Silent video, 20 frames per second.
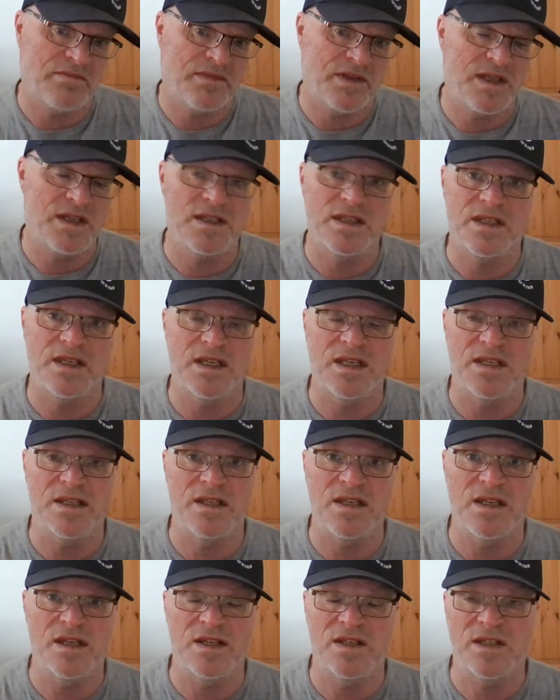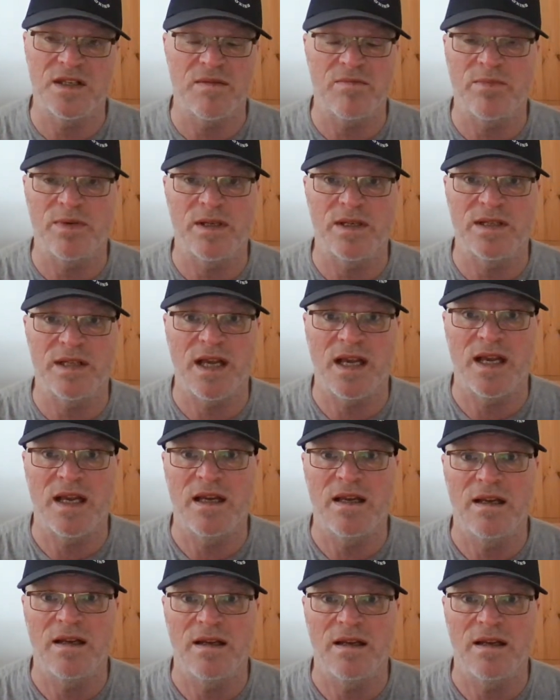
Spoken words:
It's simple as that.